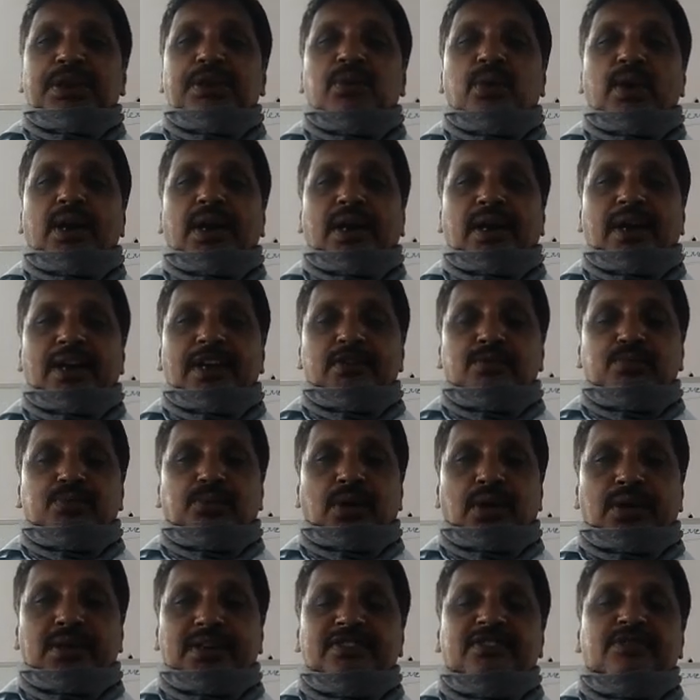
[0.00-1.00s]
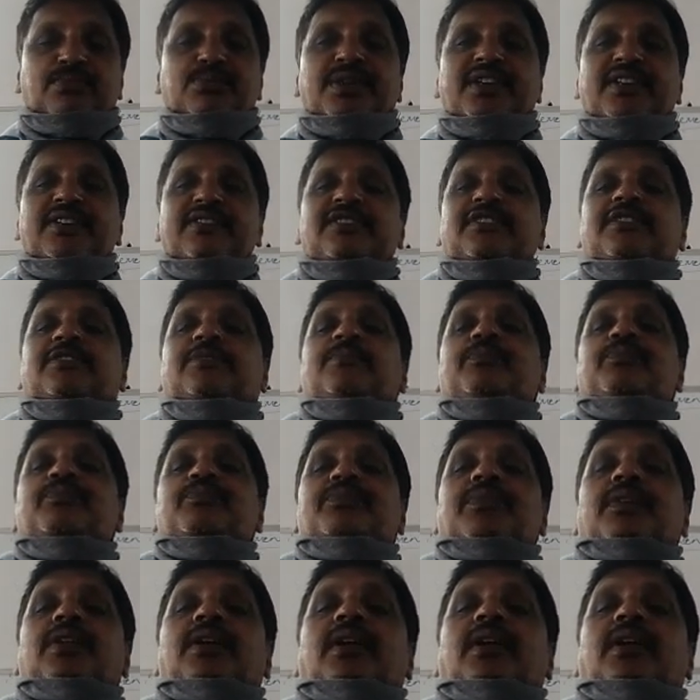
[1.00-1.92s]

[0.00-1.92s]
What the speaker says: POLIS, police means